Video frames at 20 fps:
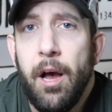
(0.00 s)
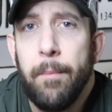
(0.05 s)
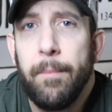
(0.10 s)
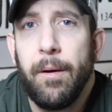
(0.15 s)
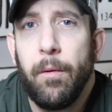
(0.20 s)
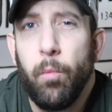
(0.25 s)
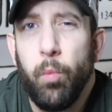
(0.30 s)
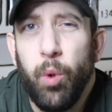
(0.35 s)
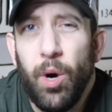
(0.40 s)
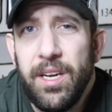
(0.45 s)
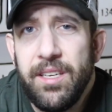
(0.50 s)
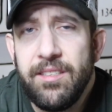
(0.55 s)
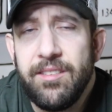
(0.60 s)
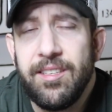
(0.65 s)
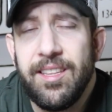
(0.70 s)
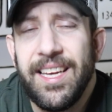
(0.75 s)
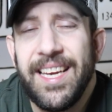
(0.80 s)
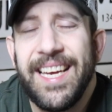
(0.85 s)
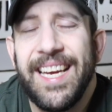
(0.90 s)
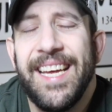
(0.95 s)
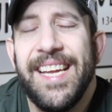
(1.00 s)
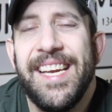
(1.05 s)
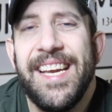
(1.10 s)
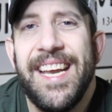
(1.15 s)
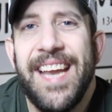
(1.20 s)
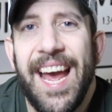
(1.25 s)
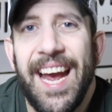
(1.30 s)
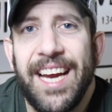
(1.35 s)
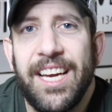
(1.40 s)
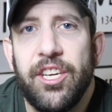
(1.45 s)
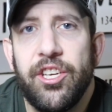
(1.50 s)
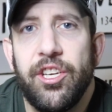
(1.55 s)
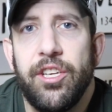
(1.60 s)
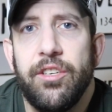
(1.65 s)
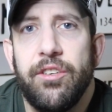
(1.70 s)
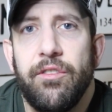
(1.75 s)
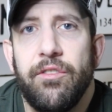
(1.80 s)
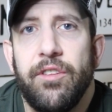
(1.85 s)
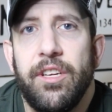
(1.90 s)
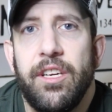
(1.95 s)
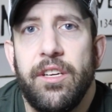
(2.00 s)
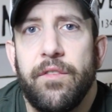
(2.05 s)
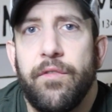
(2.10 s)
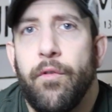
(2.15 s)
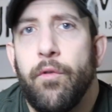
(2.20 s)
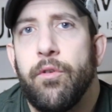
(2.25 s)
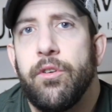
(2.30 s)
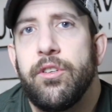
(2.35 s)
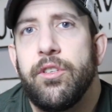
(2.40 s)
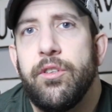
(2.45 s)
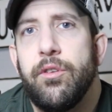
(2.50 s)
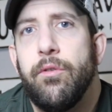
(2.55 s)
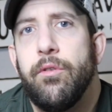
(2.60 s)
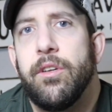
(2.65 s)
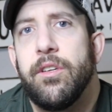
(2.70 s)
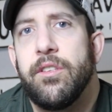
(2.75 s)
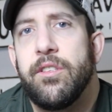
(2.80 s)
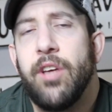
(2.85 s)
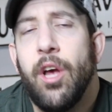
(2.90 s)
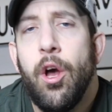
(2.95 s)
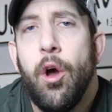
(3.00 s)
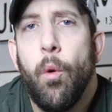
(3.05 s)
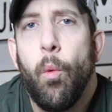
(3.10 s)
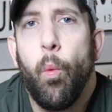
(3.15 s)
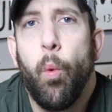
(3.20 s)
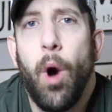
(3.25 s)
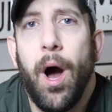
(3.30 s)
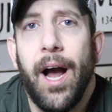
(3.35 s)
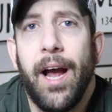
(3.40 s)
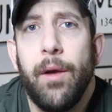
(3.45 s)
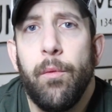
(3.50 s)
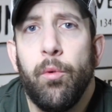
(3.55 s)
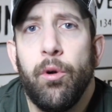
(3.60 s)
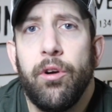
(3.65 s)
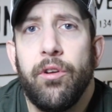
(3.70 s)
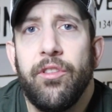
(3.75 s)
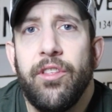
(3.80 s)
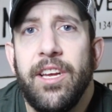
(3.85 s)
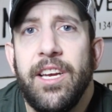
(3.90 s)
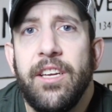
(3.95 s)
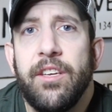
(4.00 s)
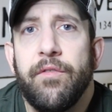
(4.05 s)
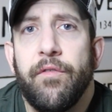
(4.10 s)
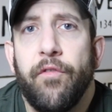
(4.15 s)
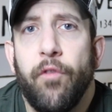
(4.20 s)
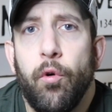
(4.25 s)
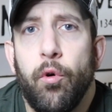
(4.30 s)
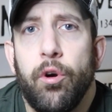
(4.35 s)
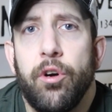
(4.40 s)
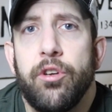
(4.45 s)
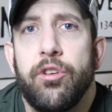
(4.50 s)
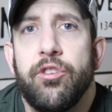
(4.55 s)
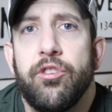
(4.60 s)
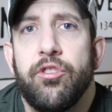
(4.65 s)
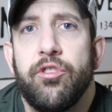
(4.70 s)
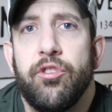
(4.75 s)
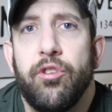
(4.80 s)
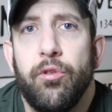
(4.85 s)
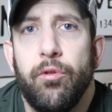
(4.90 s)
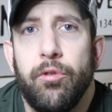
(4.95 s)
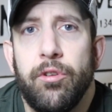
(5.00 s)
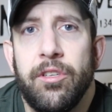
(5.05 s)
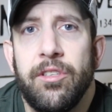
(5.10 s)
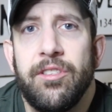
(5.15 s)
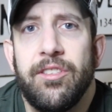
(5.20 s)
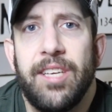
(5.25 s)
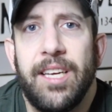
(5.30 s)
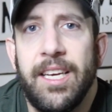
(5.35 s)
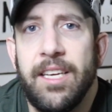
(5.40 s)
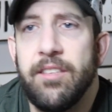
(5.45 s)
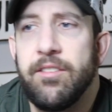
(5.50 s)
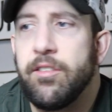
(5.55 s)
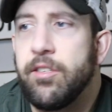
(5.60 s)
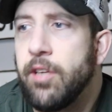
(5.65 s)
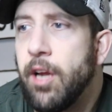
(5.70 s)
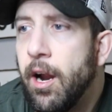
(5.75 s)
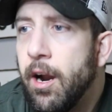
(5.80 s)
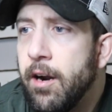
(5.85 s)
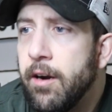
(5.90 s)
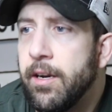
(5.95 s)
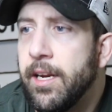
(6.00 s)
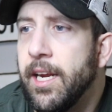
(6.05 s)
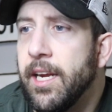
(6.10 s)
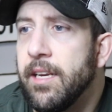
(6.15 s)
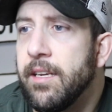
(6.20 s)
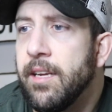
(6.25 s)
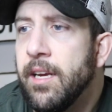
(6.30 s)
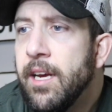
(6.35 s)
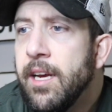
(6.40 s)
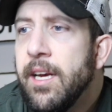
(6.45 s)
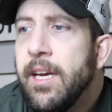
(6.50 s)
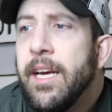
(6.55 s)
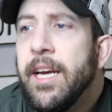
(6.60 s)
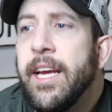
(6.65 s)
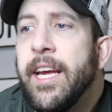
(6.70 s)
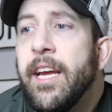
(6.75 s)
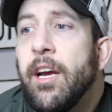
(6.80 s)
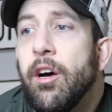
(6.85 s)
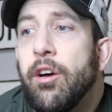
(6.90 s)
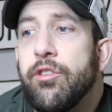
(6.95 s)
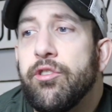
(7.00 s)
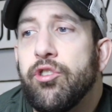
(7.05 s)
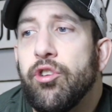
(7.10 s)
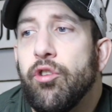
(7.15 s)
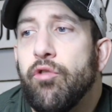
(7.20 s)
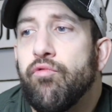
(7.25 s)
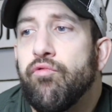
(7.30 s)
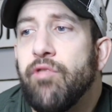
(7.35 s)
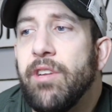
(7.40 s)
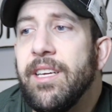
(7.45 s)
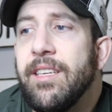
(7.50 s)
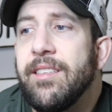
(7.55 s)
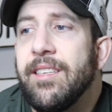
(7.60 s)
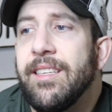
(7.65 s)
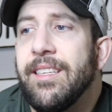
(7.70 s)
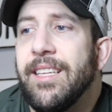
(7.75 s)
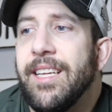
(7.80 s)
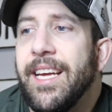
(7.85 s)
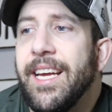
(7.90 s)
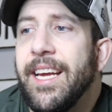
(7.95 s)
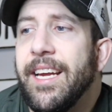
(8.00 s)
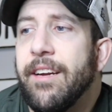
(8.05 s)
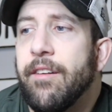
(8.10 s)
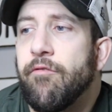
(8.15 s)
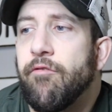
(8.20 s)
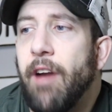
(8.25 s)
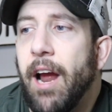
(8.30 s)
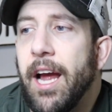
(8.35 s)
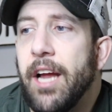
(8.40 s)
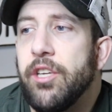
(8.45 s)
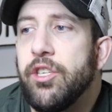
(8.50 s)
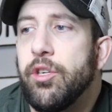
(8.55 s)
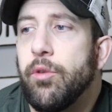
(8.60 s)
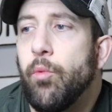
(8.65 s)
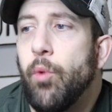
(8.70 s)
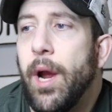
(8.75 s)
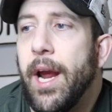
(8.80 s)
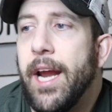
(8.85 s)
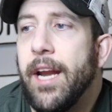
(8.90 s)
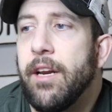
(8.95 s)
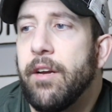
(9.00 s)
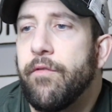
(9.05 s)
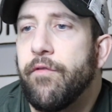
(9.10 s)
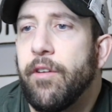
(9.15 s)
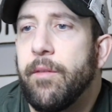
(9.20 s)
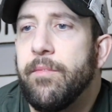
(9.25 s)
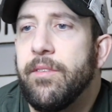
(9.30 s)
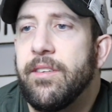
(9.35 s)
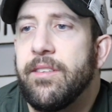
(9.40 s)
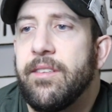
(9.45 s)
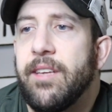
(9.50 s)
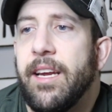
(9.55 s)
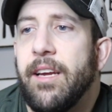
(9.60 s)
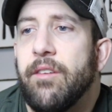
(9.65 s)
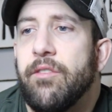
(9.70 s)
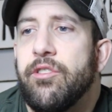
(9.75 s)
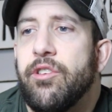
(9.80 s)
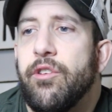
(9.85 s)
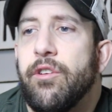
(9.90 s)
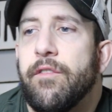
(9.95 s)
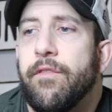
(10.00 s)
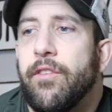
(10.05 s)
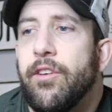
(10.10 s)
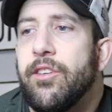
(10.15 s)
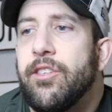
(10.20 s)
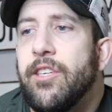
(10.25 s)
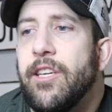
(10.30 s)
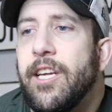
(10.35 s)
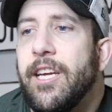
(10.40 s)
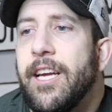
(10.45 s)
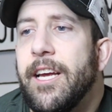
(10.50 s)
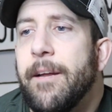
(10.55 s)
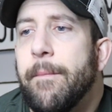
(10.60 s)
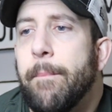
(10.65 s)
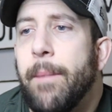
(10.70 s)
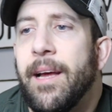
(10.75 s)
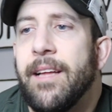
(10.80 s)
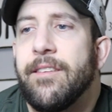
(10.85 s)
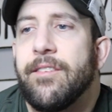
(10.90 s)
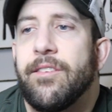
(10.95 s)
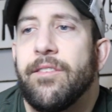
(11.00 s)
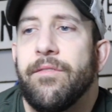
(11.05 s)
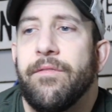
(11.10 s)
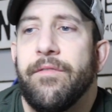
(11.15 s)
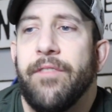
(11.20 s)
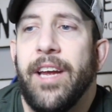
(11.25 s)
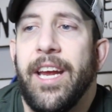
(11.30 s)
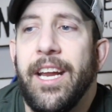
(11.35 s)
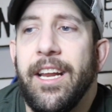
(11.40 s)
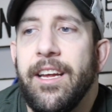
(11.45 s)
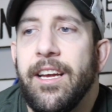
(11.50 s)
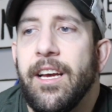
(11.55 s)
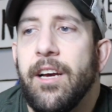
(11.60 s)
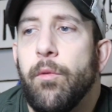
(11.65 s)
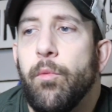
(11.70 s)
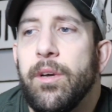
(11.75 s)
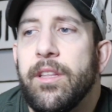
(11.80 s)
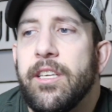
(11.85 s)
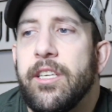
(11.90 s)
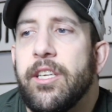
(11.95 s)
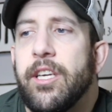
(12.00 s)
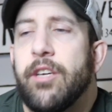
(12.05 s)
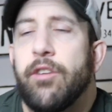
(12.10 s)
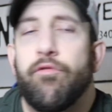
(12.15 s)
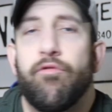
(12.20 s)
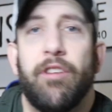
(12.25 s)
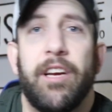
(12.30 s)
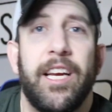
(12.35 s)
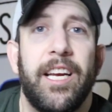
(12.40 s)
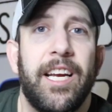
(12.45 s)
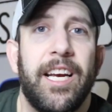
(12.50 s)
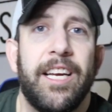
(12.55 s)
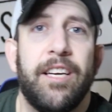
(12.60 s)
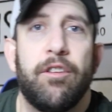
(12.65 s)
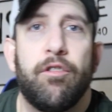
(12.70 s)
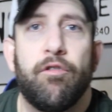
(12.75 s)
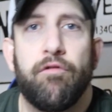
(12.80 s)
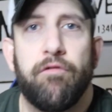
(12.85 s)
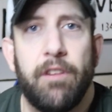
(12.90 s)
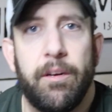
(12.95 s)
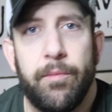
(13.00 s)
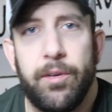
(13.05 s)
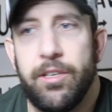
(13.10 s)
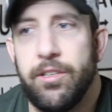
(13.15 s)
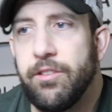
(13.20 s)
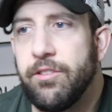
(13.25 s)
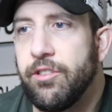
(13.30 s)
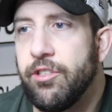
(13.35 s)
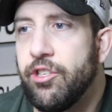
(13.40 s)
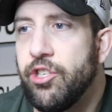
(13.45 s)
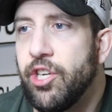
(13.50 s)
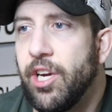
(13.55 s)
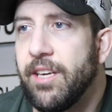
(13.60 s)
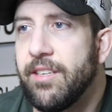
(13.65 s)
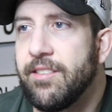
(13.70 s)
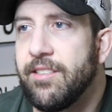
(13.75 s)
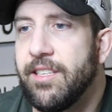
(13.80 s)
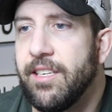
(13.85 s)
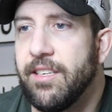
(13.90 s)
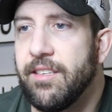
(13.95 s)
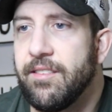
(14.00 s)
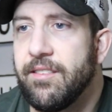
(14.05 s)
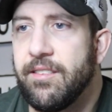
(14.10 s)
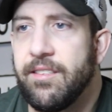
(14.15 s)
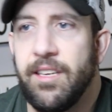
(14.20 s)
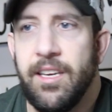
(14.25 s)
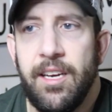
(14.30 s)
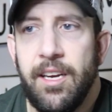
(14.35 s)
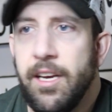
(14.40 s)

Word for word: But what's the connection to these four students? Why were these four students his target? He also recently graduated from DeSales University in Pennsylvania with a degree in criminal justice.